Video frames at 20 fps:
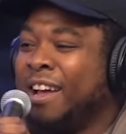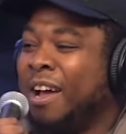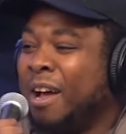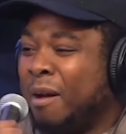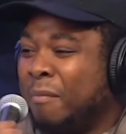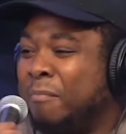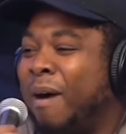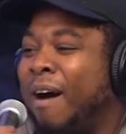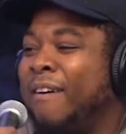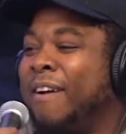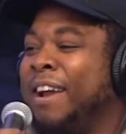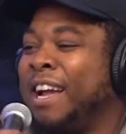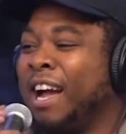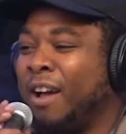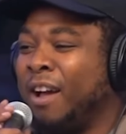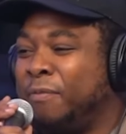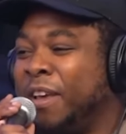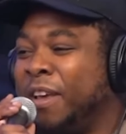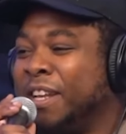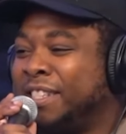Barry got
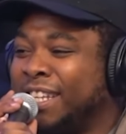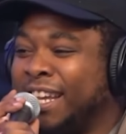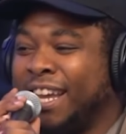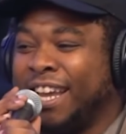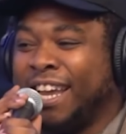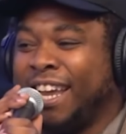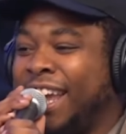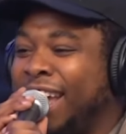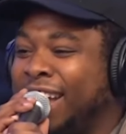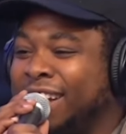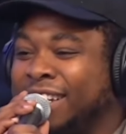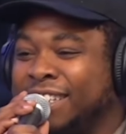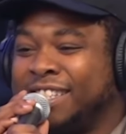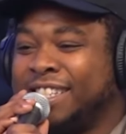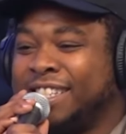Visa, he here to stay.